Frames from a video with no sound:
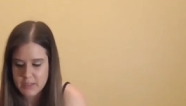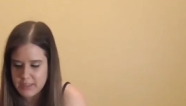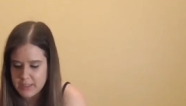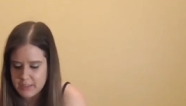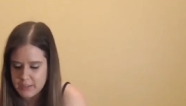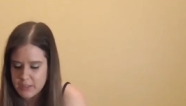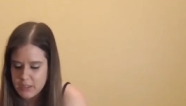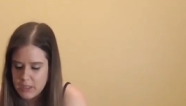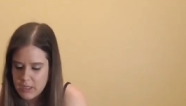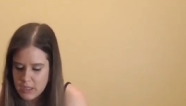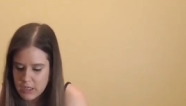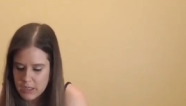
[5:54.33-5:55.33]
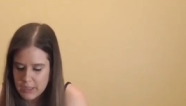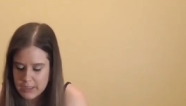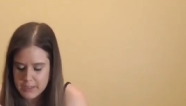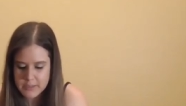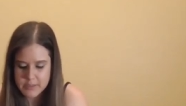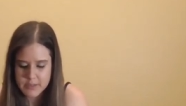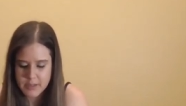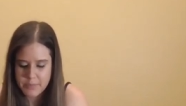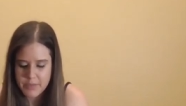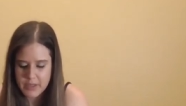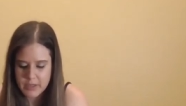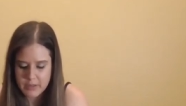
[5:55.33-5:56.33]
and then
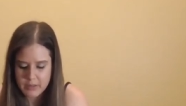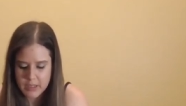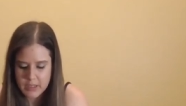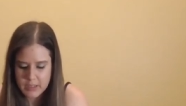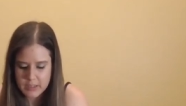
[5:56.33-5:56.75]
something